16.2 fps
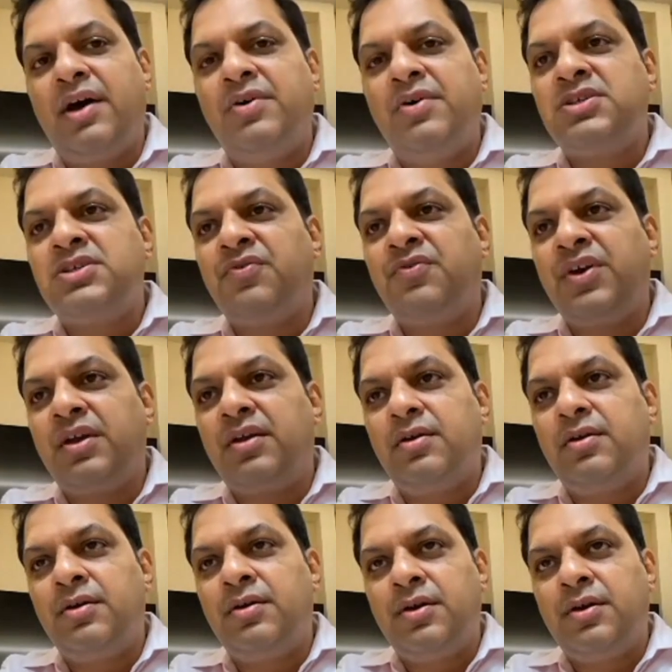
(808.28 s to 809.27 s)
diversific.
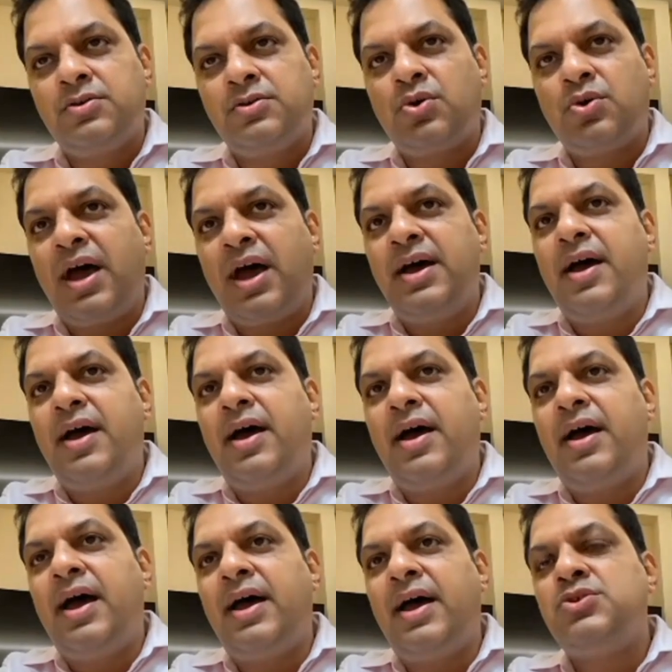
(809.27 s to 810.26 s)
So
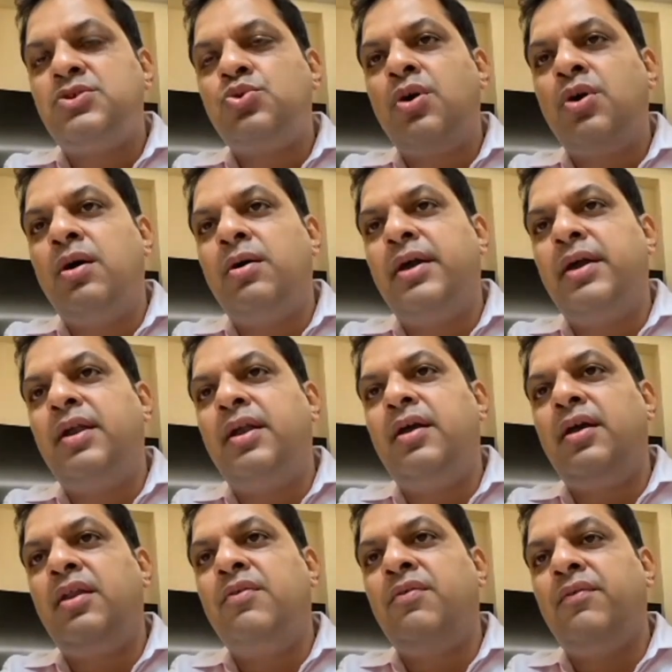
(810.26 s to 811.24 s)
as you are
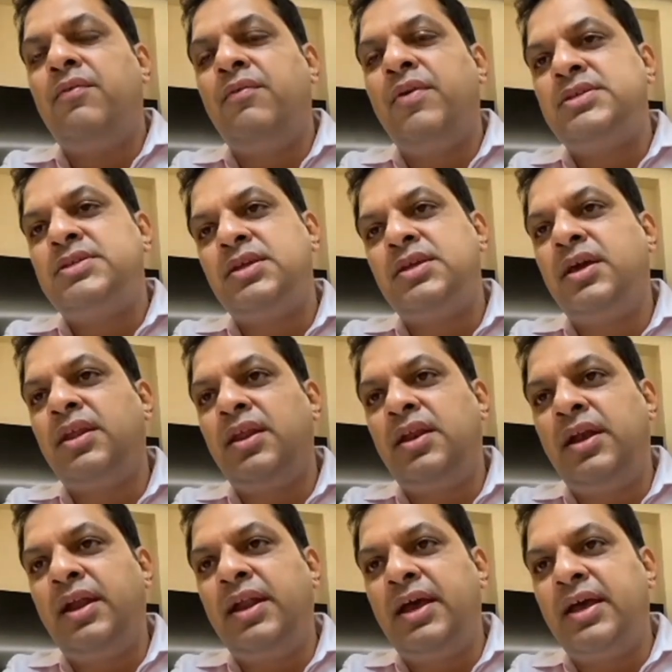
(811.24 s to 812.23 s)
investing in an
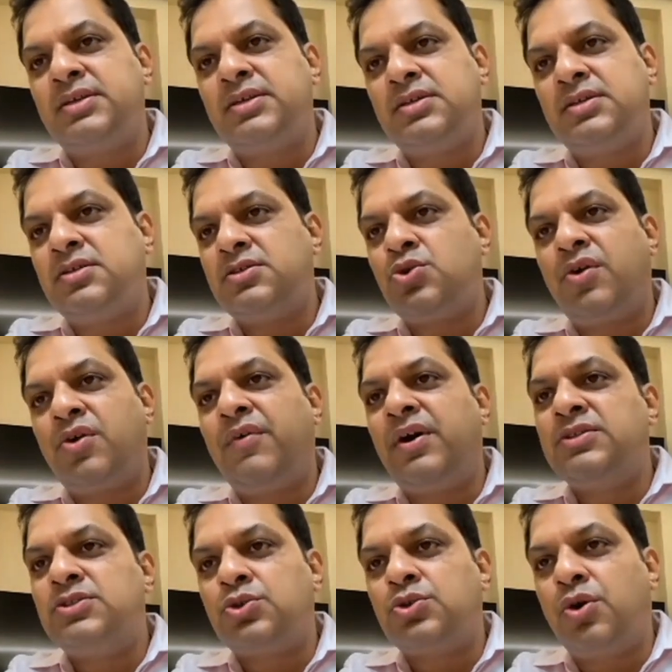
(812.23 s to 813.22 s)
index, it is not
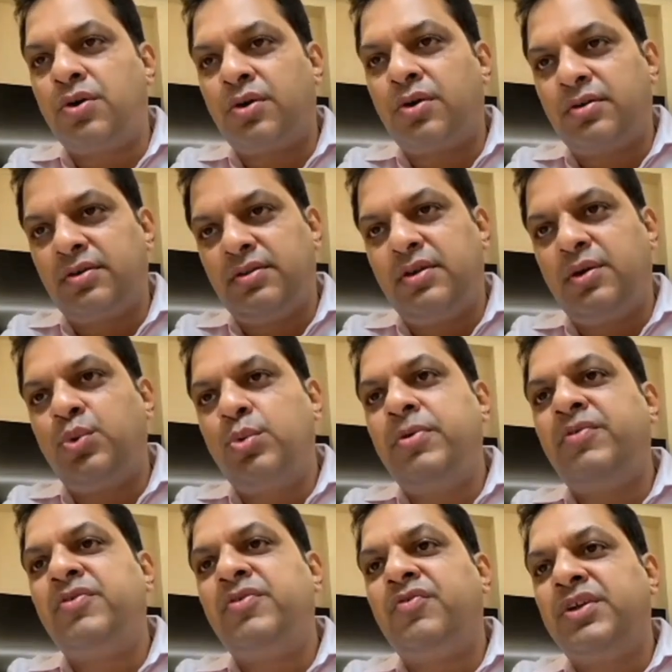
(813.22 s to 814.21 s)
one stock. There would
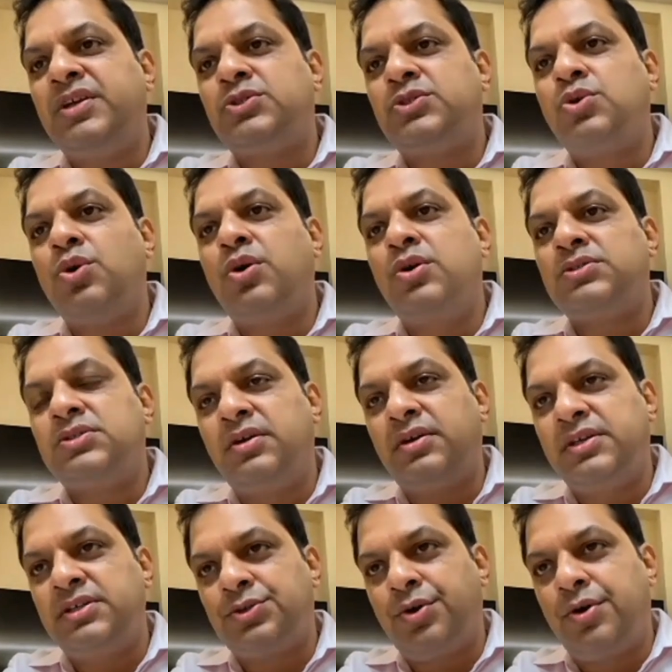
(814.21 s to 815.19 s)
be 50 stocks,
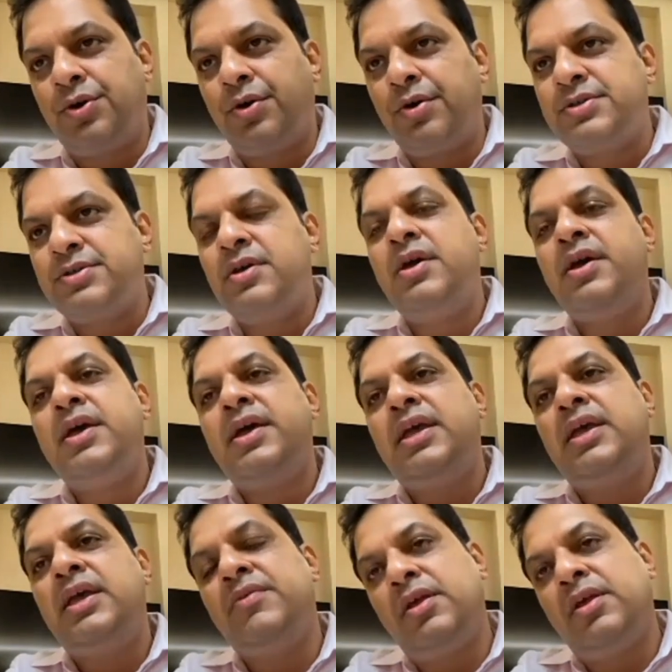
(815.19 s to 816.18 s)
30 stocks.
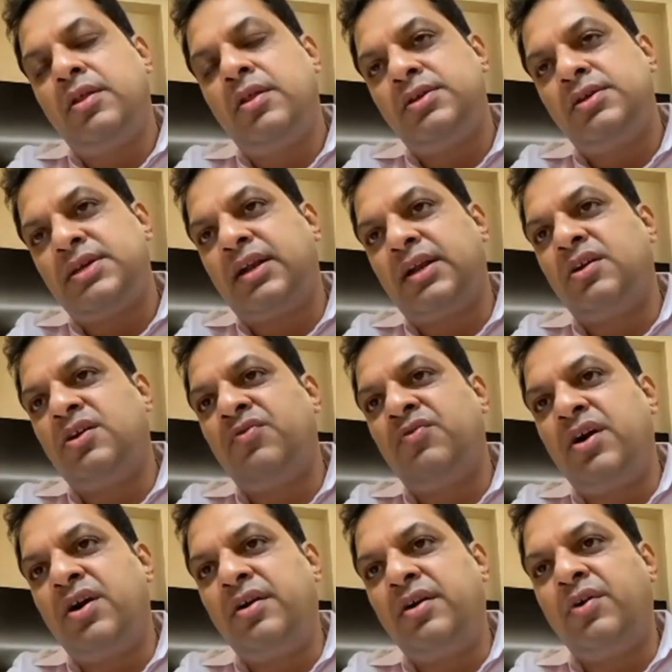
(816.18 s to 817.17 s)
Even in a sector
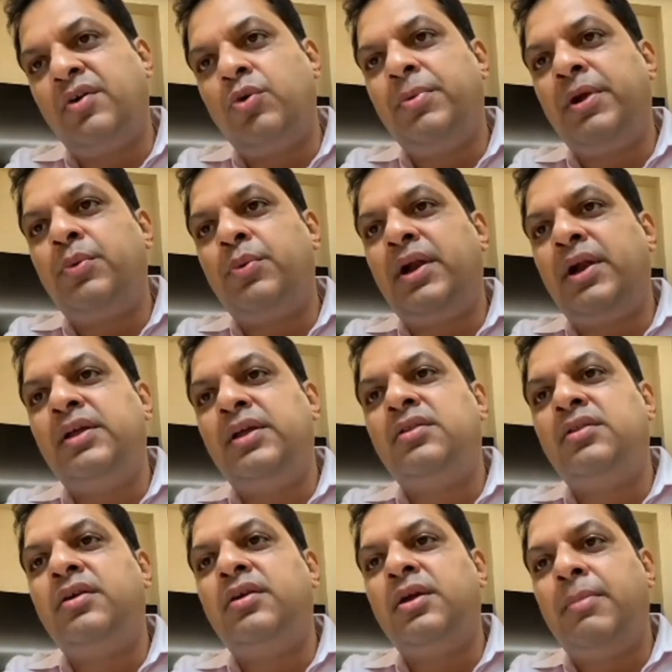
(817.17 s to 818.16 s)
fund, there would be 20,
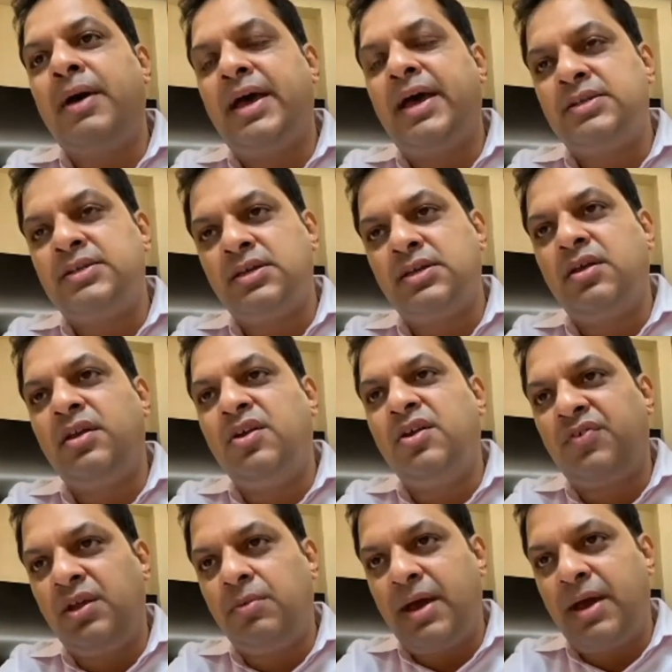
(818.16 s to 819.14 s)
30 banks in an
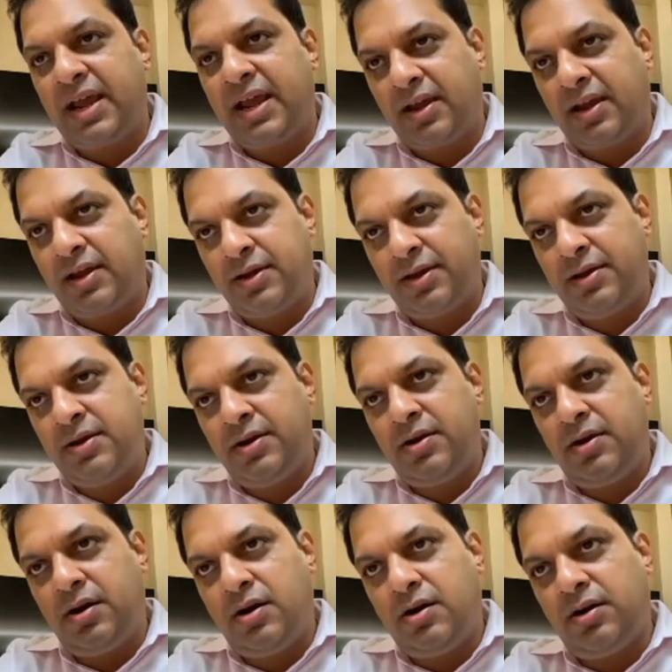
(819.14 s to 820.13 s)
FT bank.
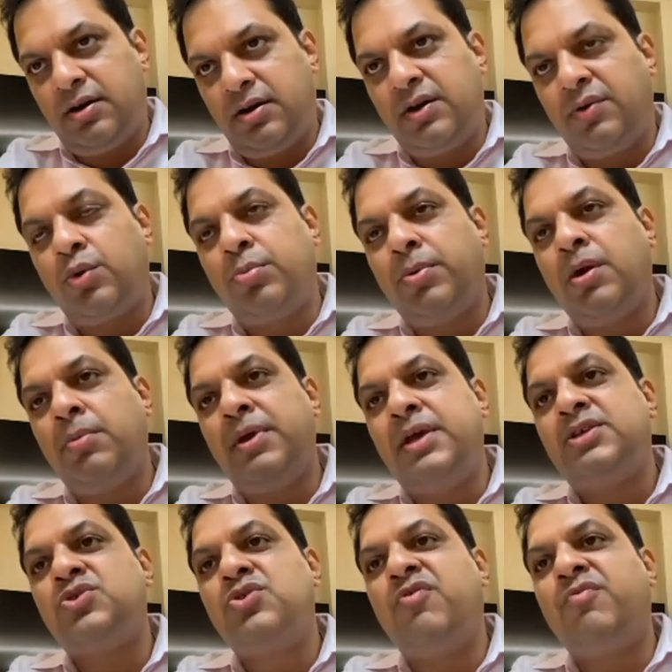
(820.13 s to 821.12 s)
There would be a
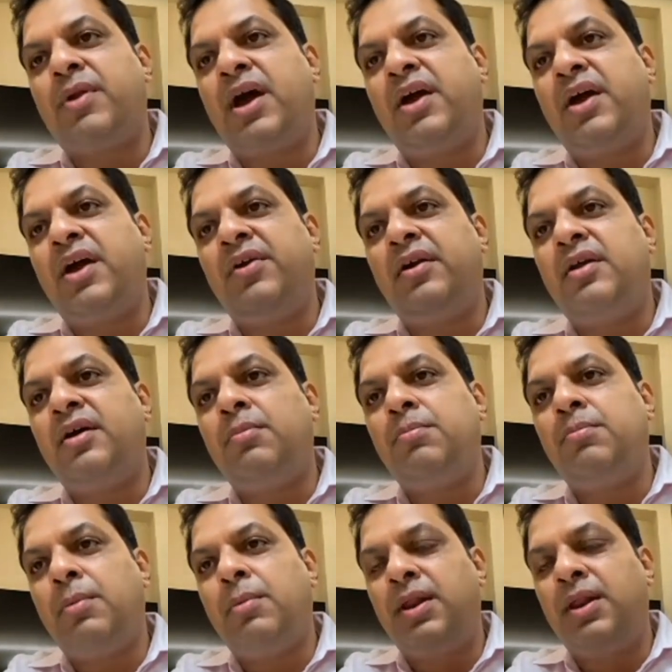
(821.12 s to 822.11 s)
mix of private and
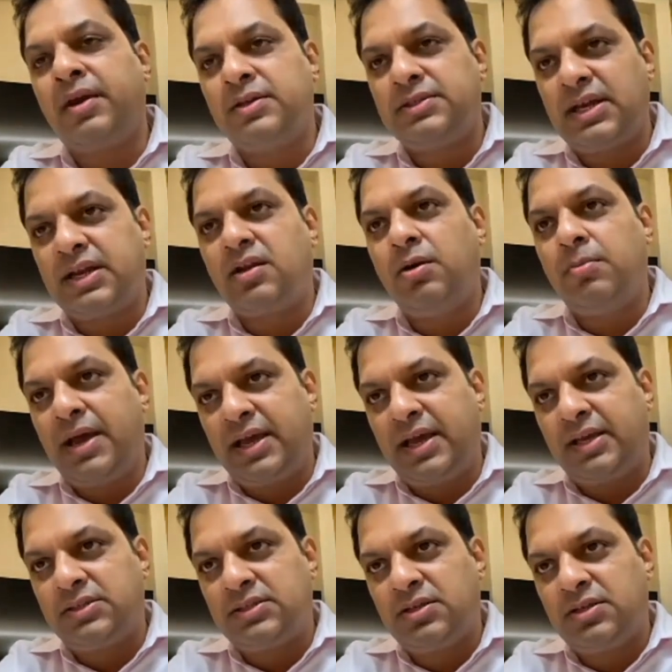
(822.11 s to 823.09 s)
public sector
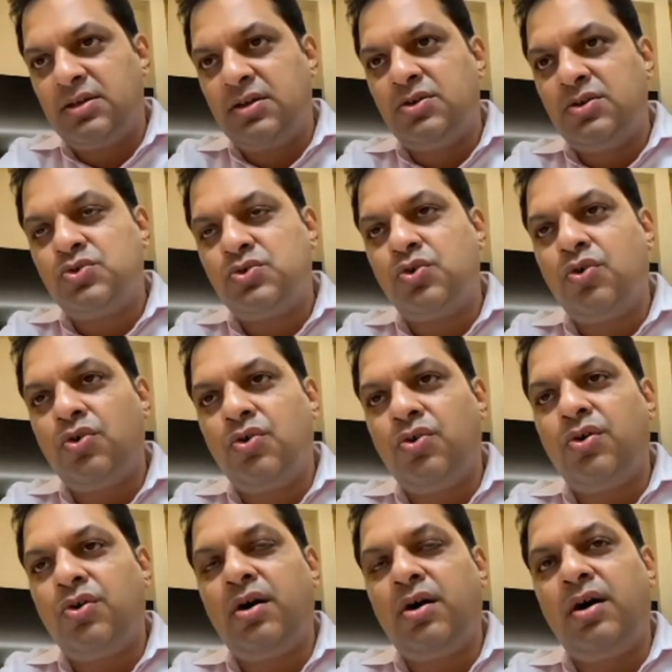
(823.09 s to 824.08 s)
banks.
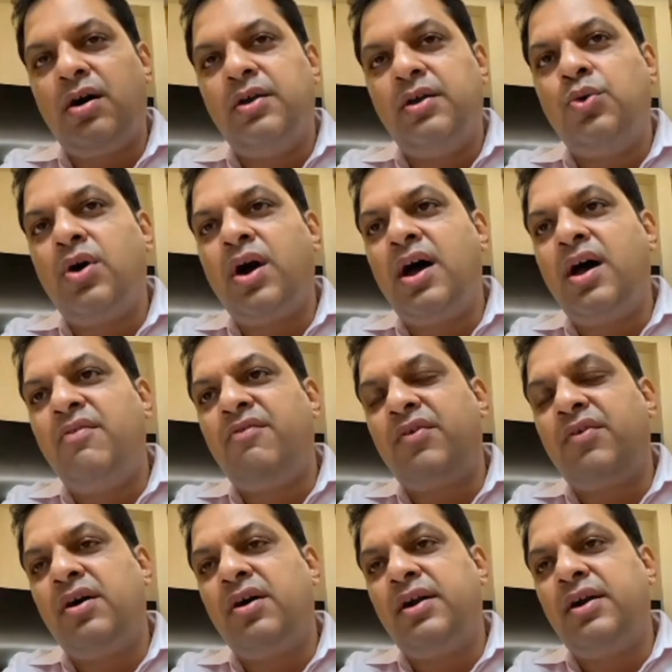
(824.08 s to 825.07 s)
So you have
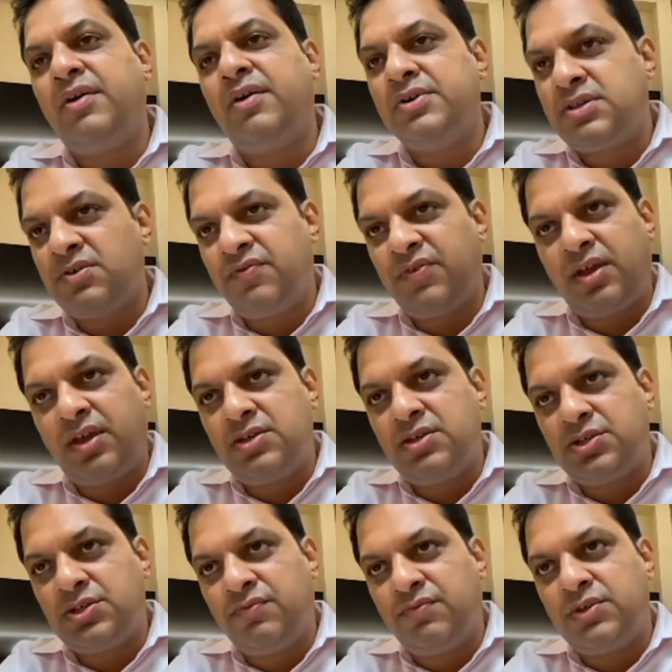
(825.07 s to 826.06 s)

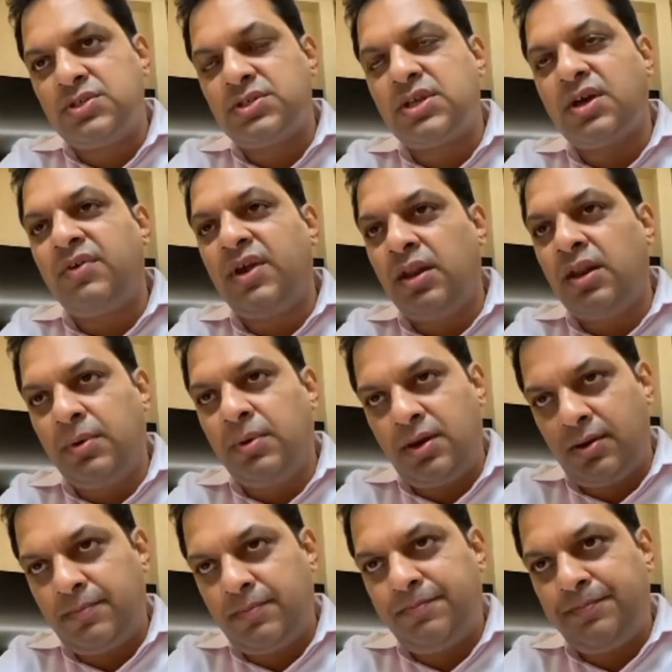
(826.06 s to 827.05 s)
diversification which is available